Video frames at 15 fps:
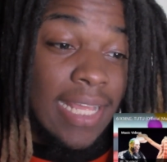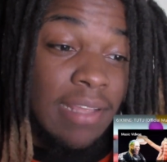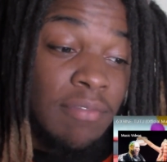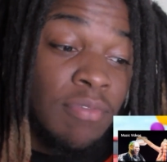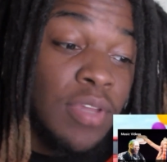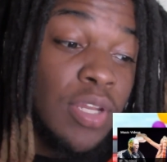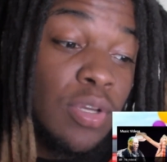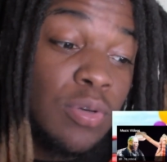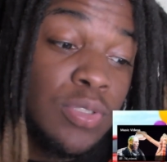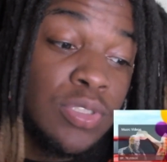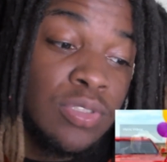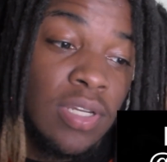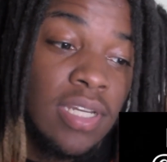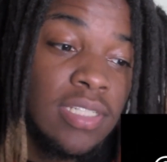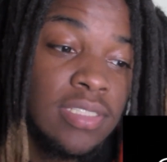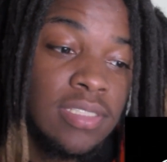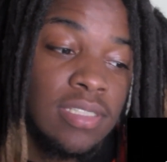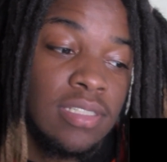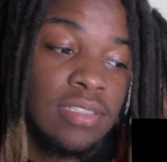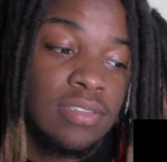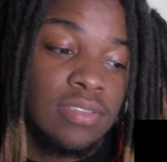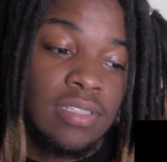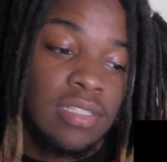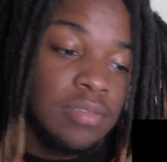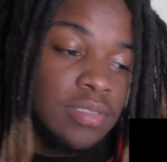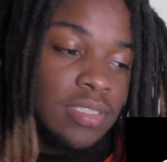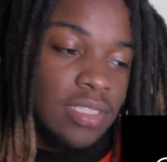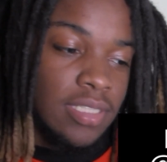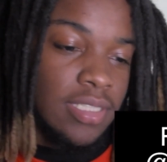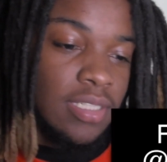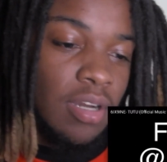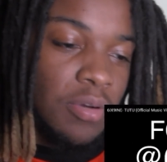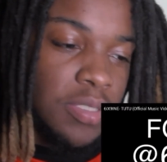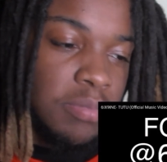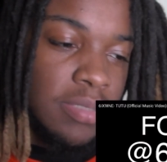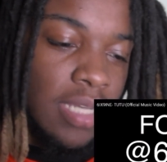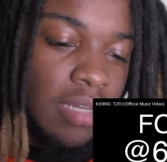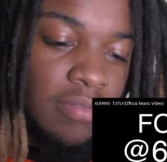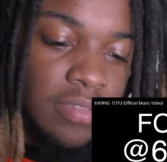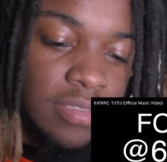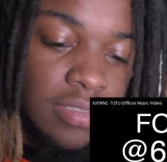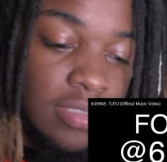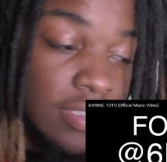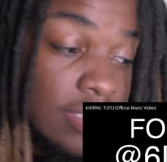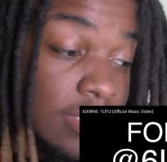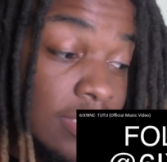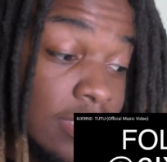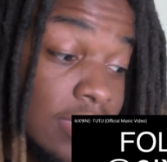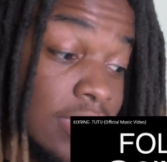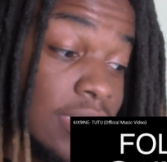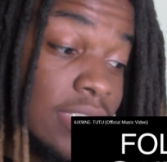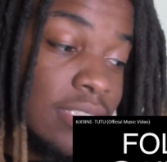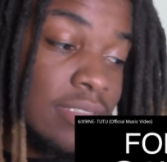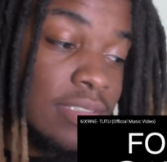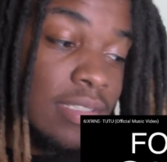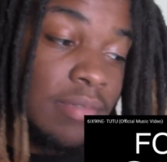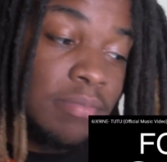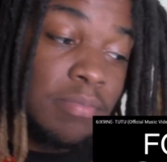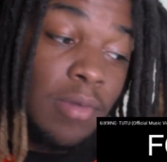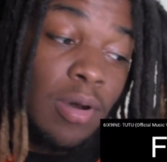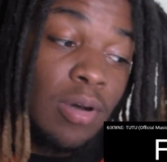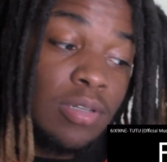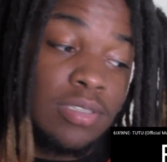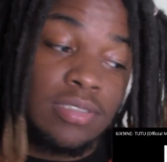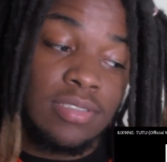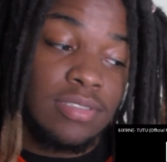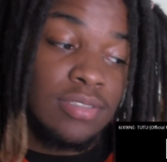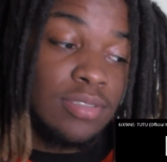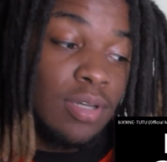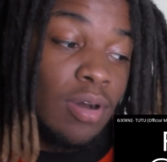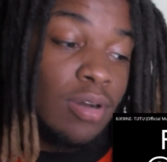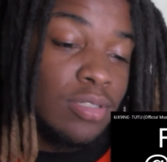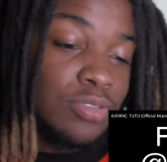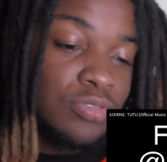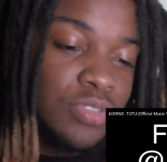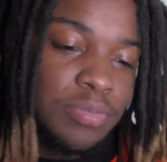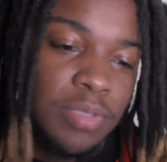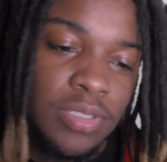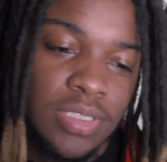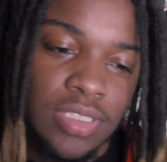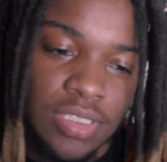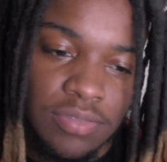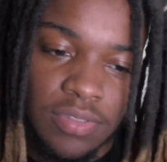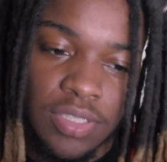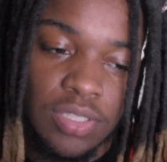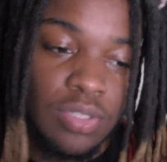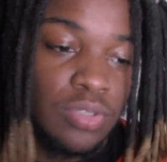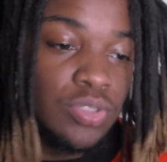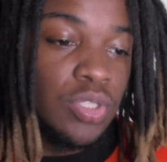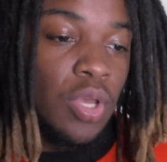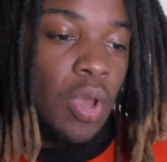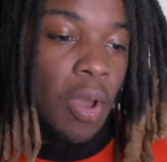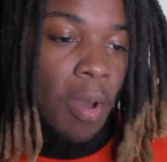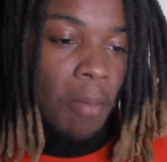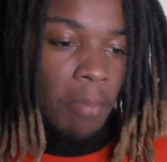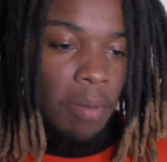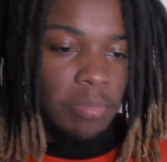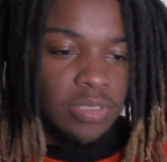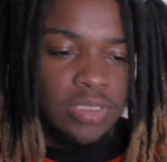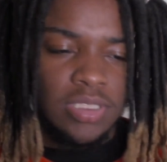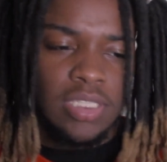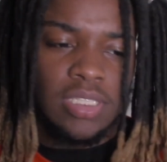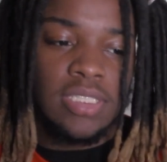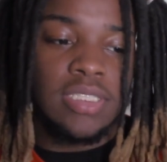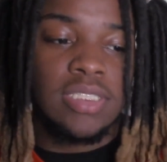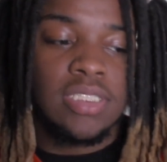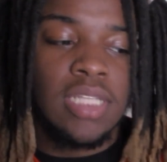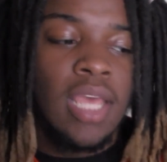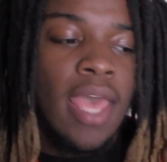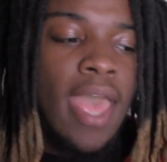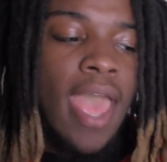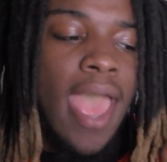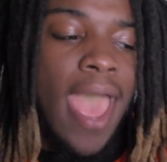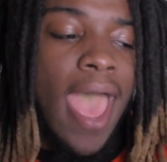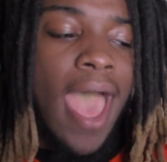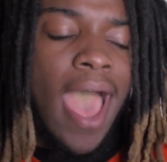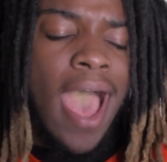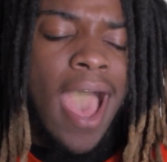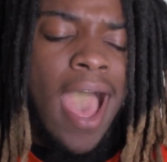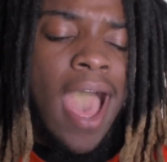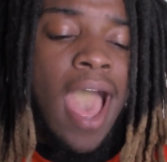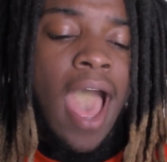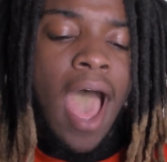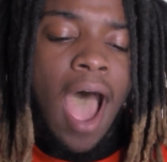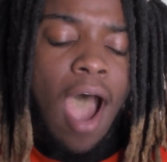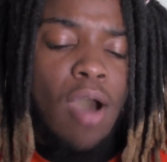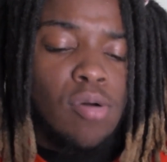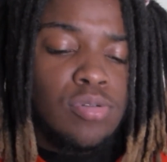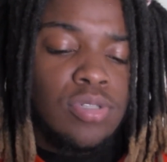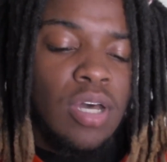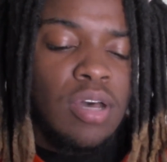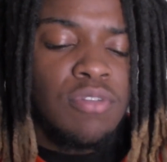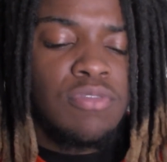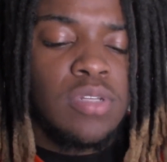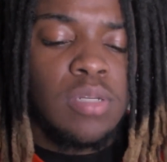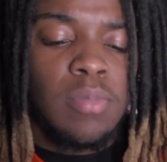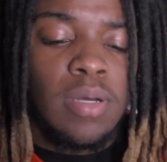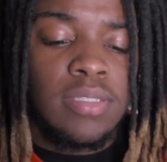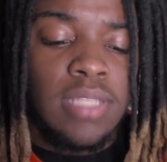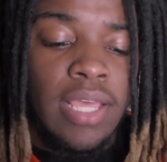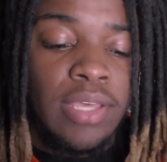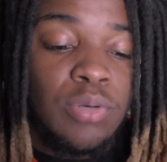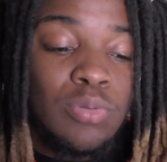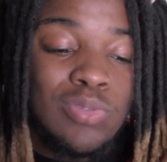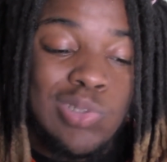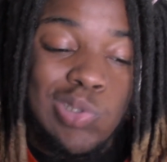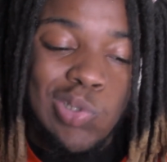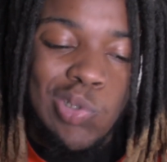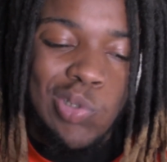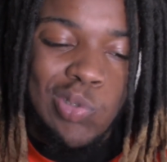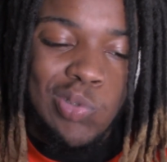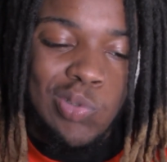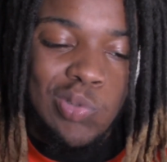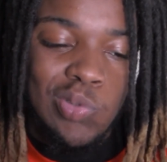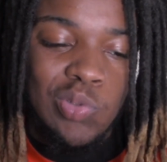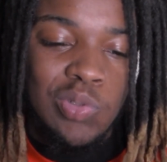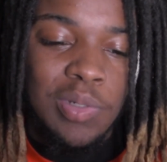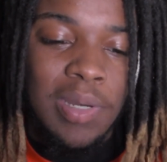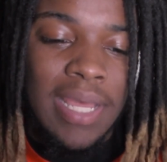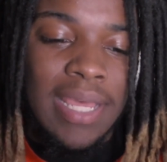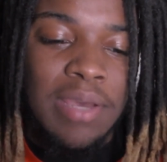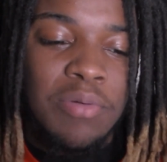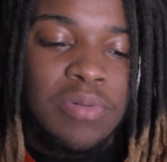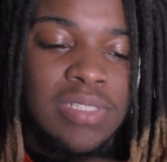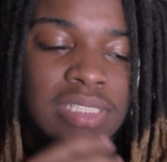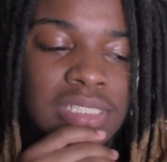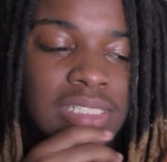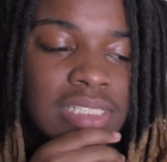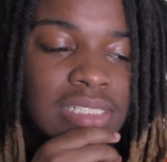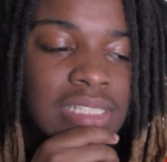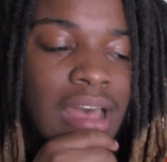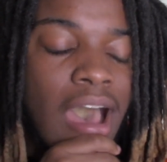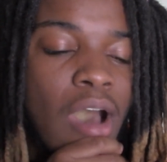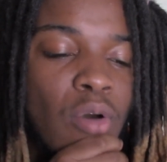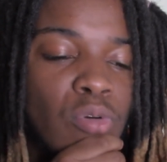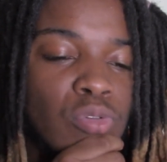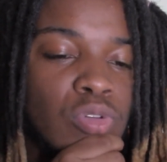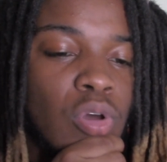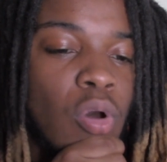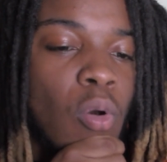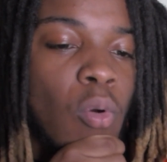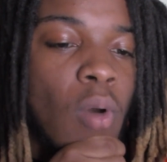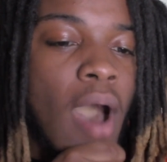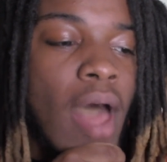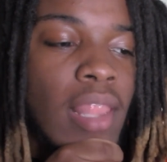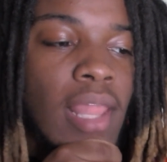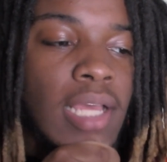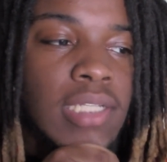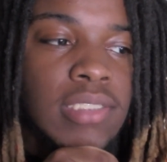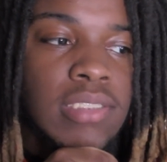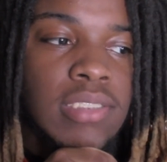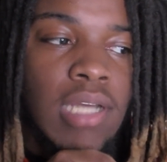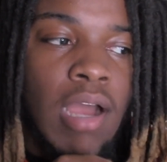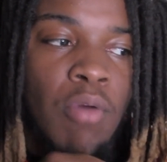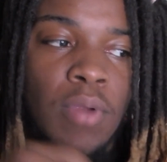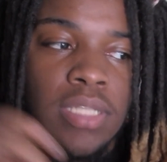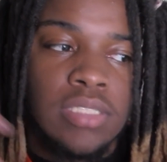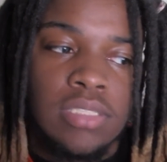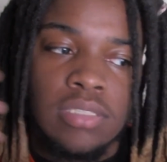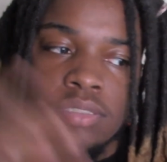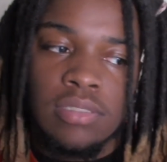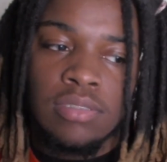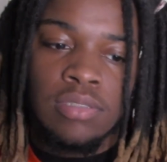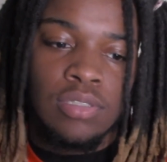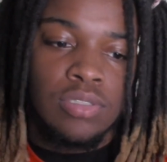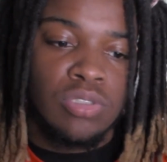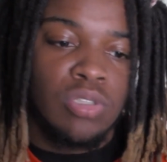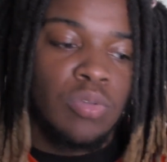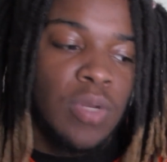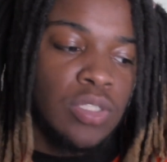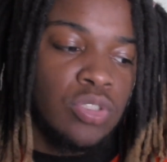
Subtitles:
Video was crazy though, you know what I'm saying? He always be having shit, all the females in his videos. But I'm gonna say this, I don't know how I feel about that. It was cool. It was just, I don't know. I like that song. I